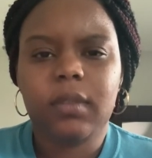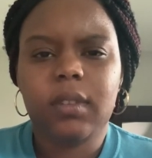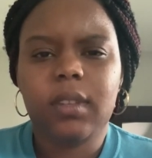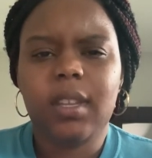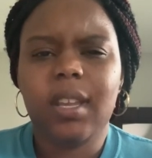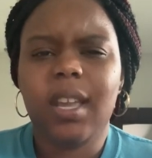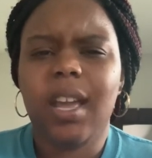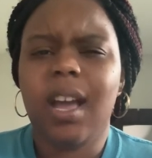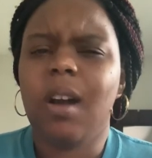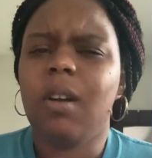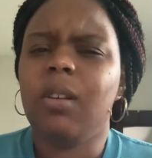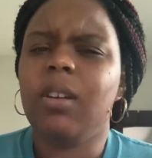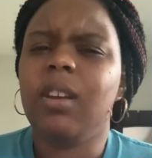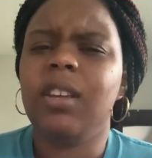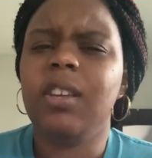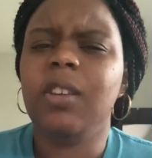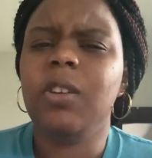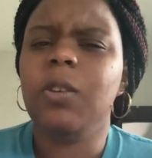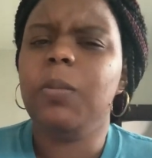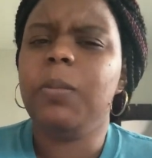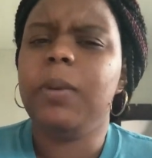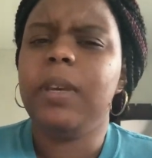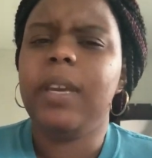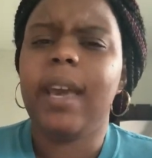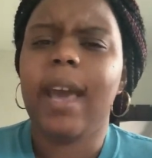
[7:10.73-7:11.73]
how can
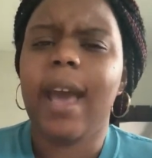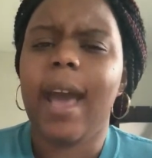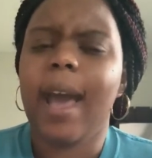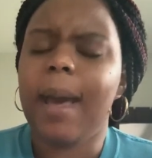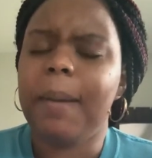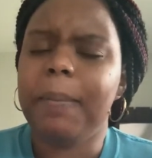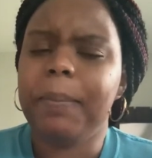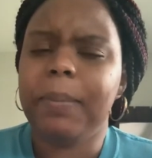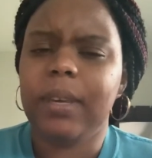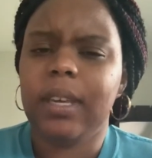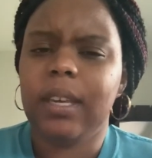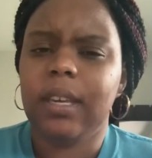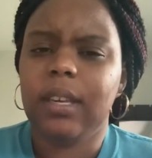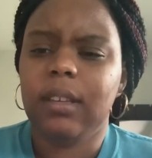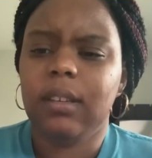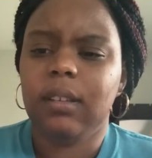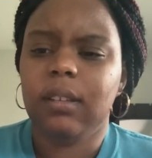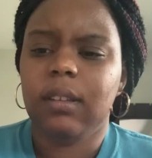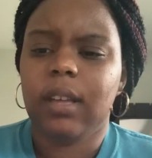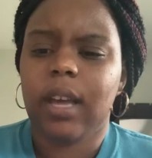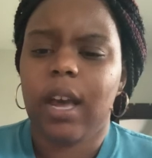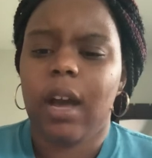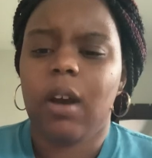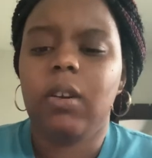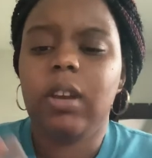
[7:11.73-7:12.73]
you be happy?
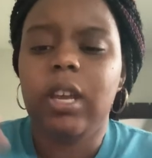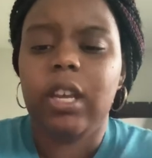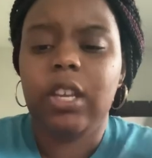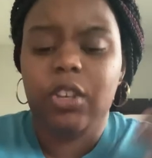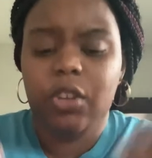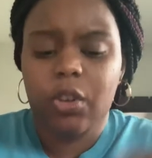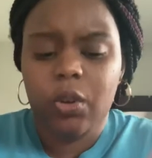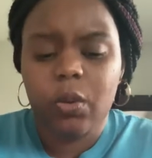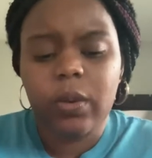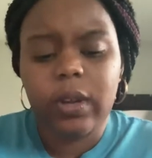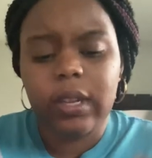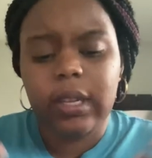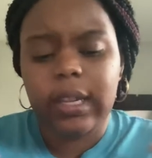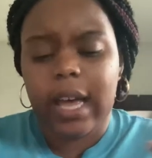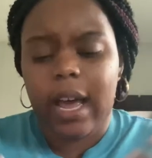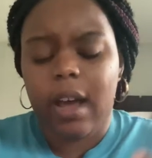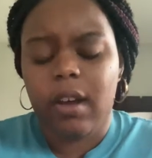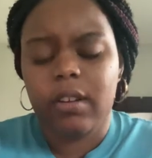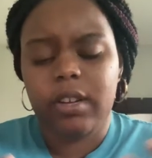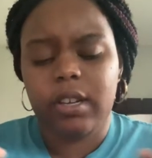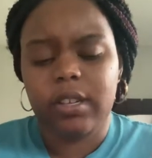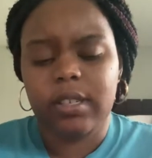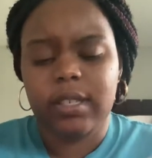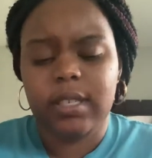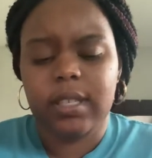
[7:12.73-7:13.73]
How can you allow
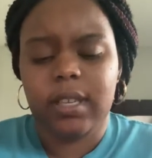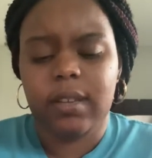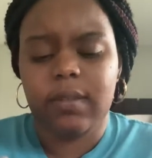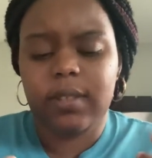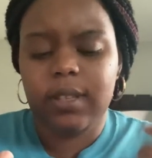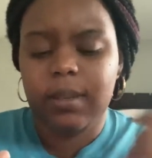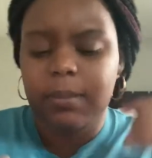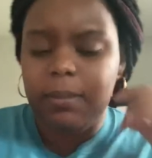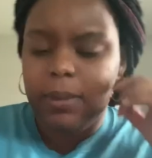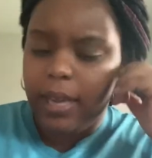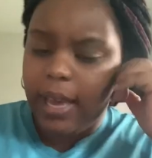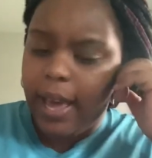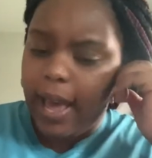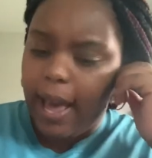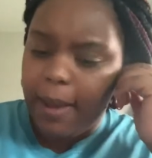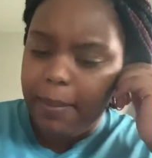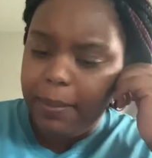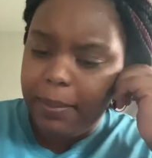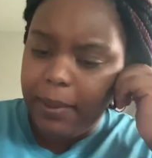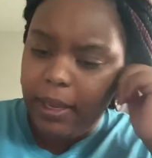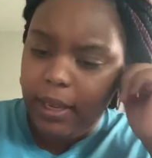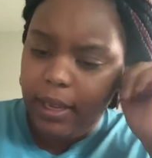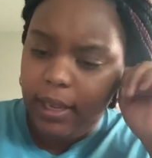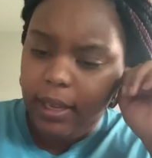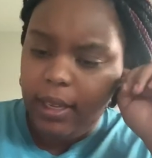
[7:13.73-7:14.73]
yourself to be
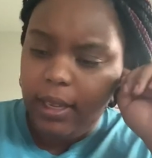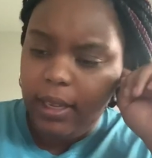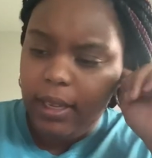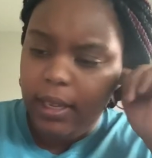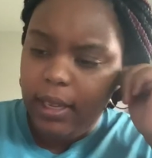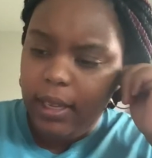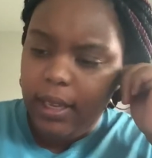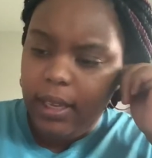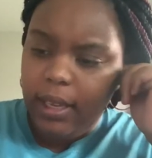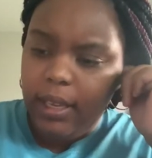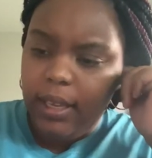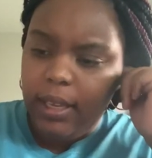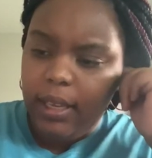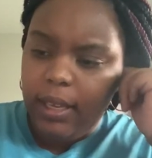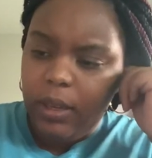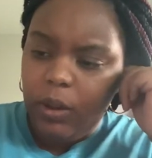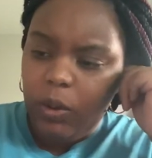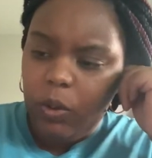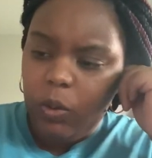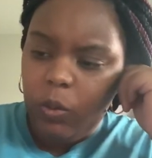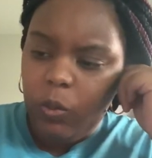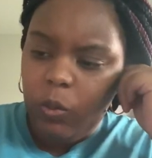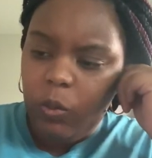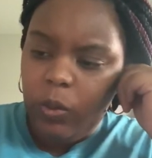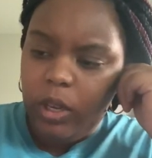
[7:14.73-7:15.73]
happy
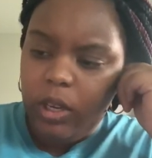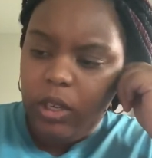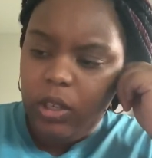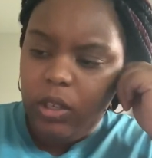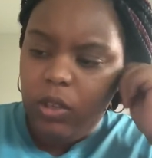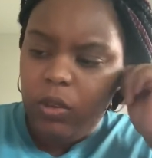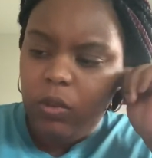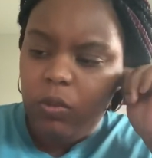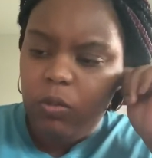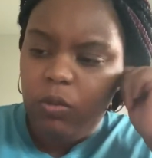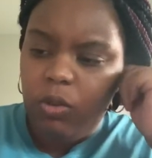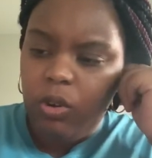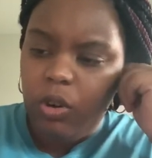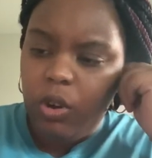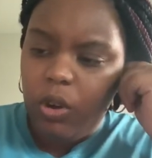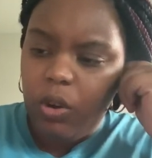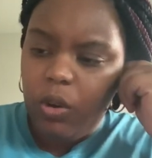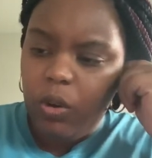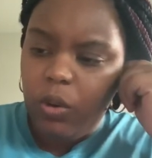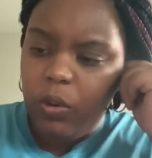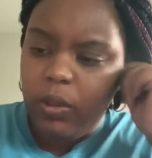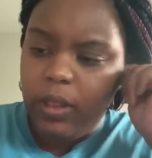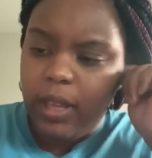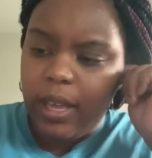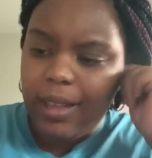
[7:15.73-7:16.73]
when you
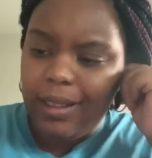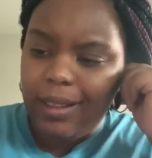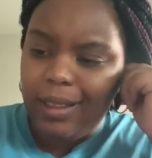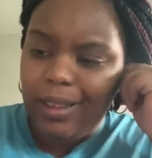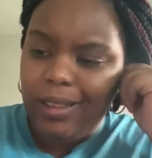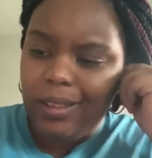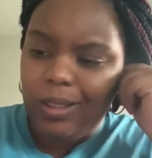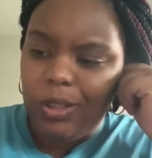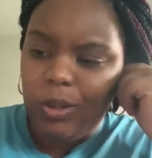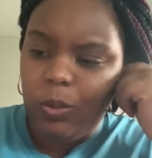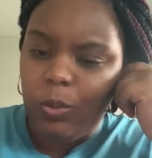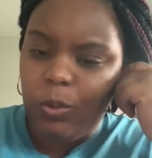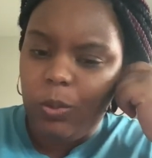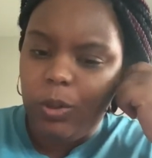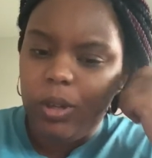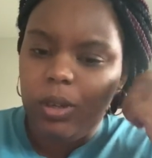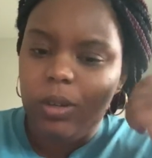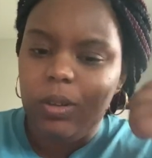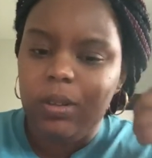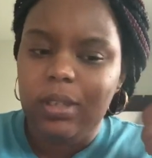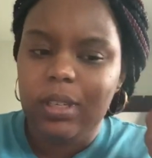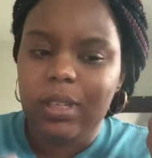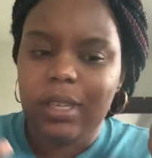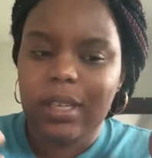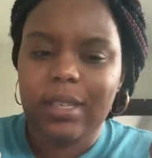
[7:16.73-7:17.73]
know that like the
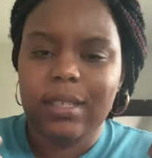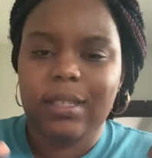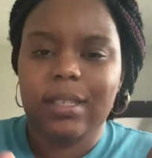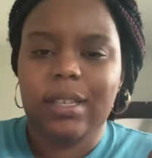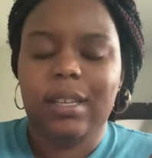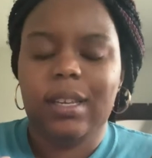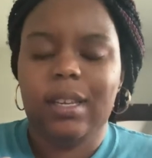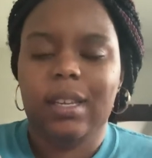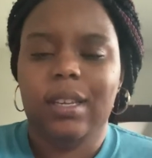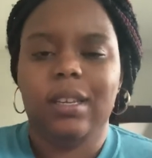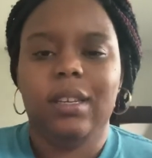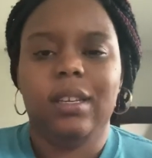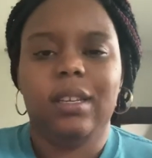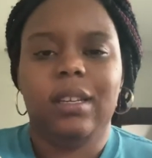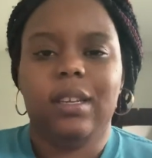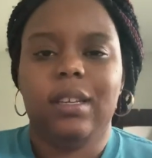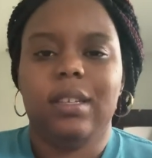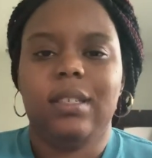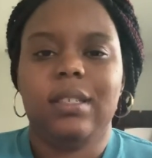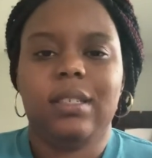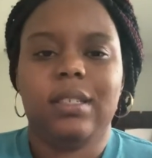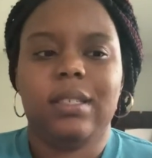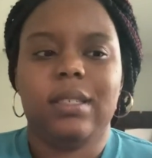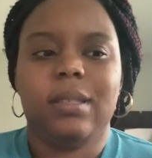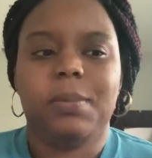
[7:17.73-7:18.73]
world isn't in a
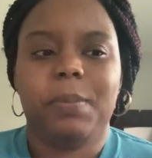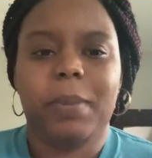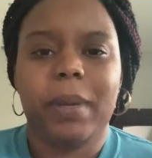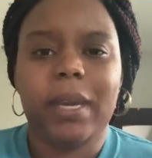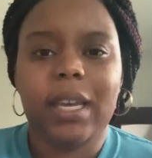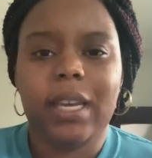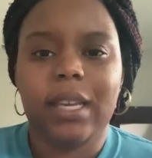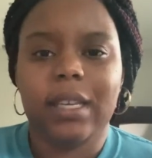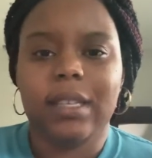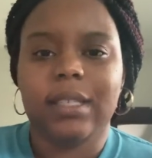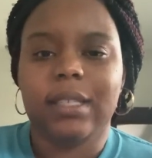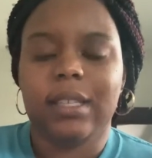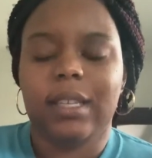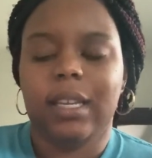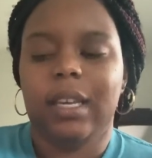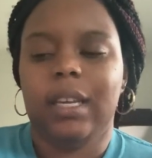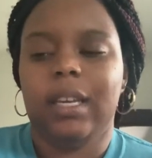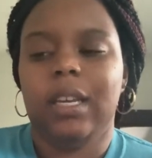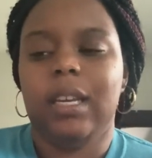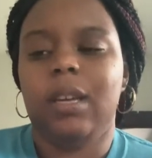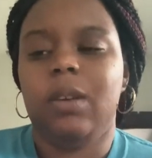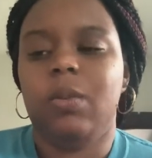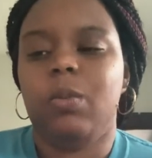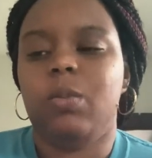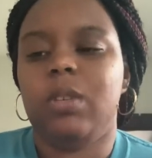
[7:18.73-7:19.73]
good space? Like
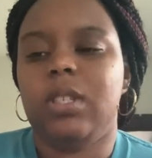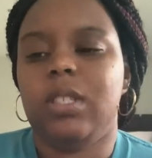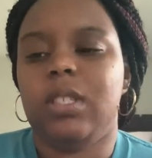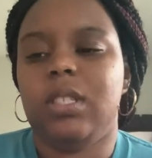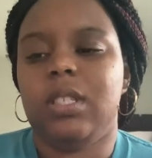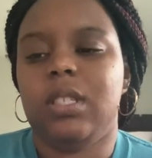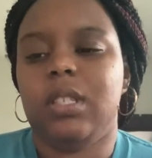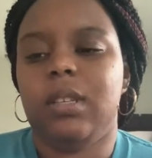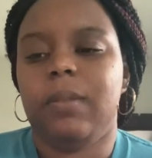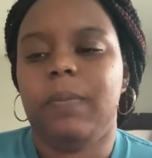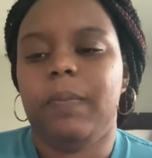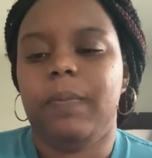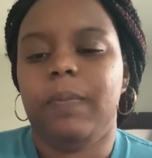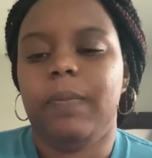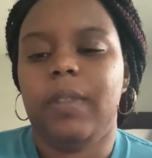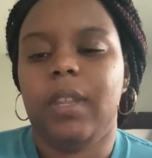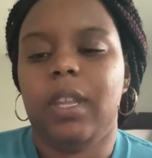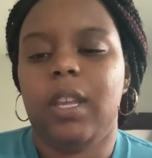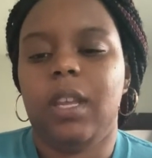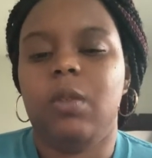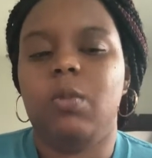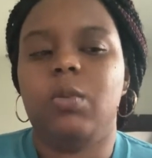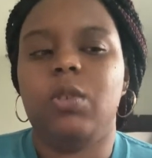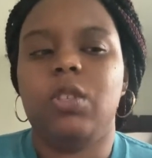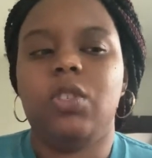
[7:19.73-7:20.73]
it was
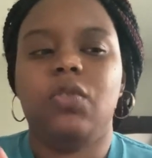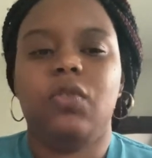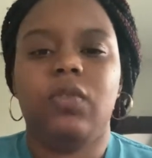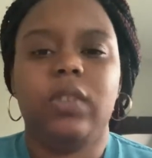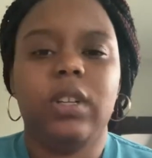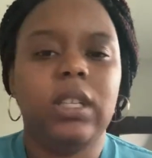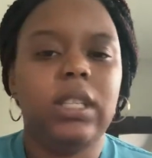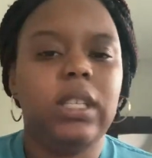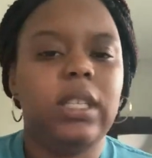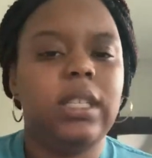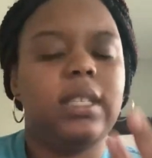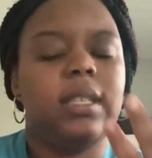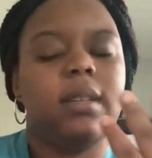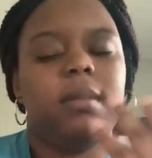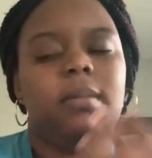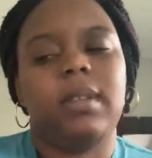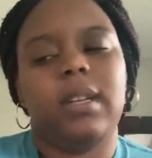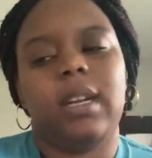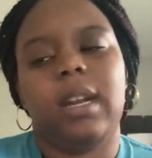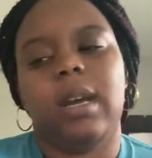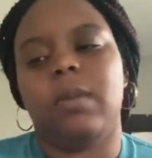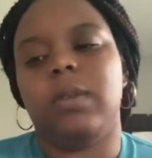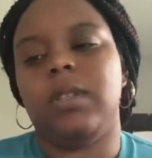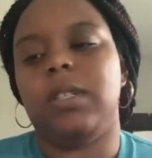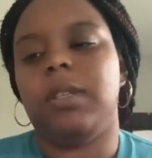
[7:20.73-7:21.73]
really
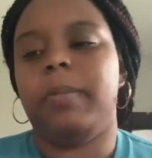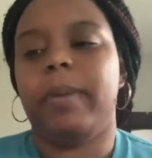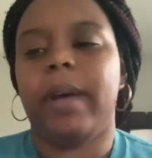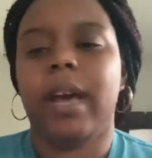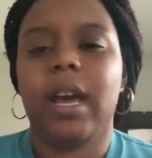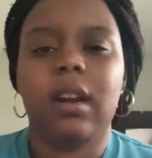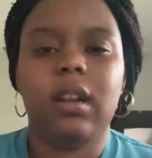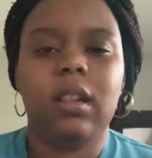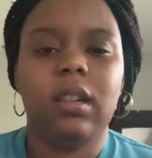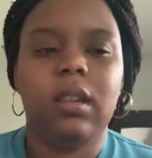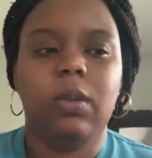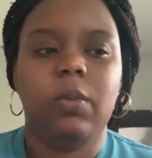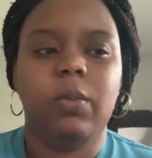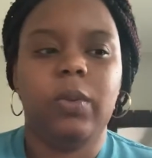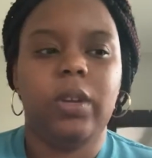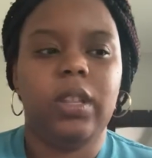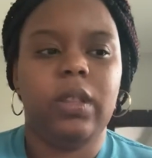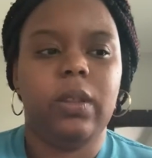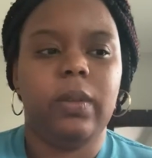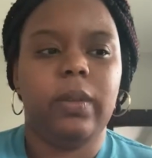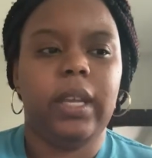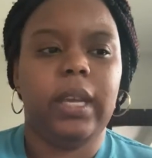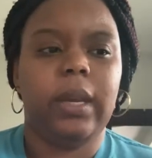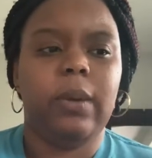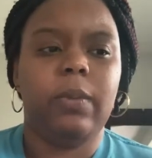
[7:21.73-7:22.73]
something I was battling with.
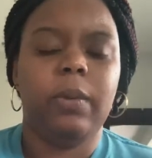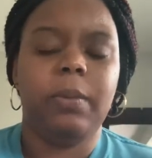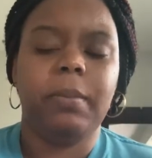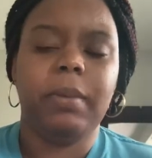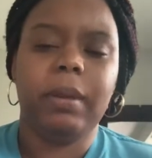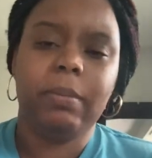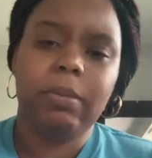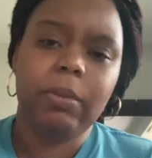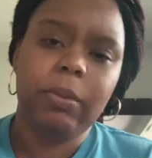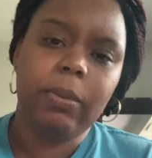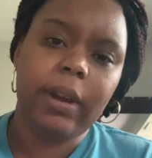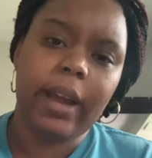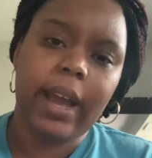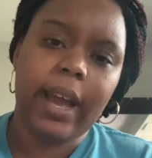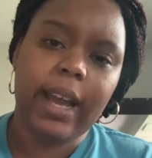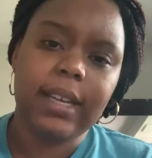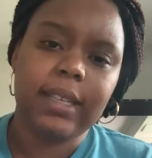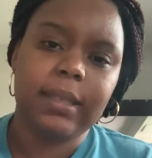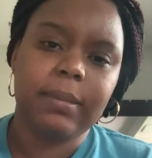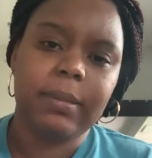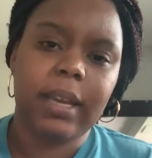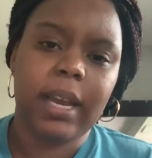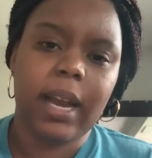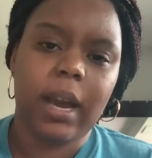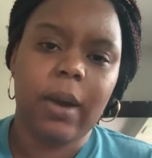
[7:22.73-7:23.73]
Like when people would
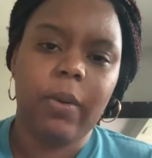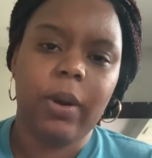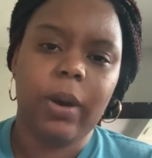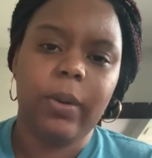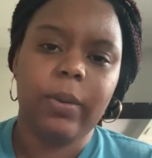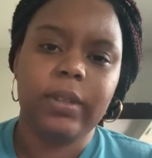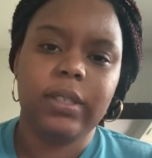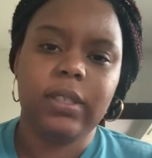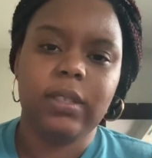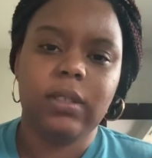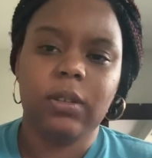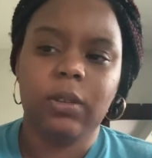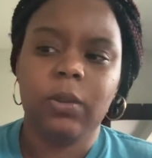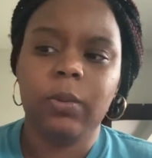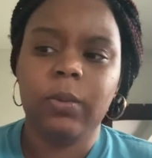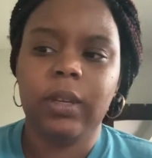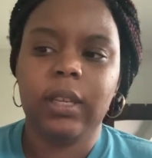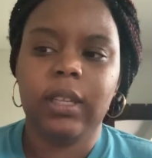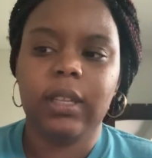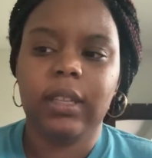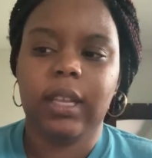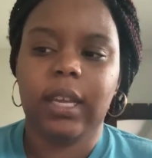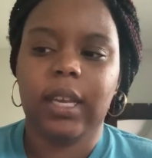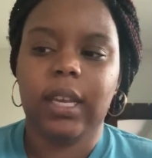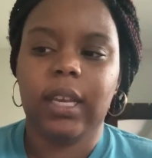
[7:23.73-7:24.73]
ask me how I was
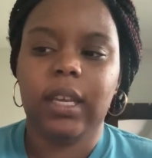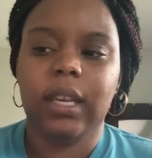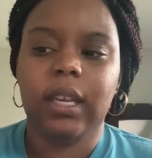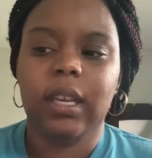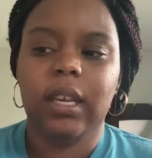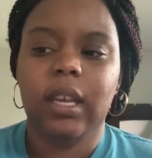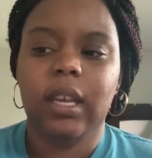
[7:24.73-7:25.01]
doing, like,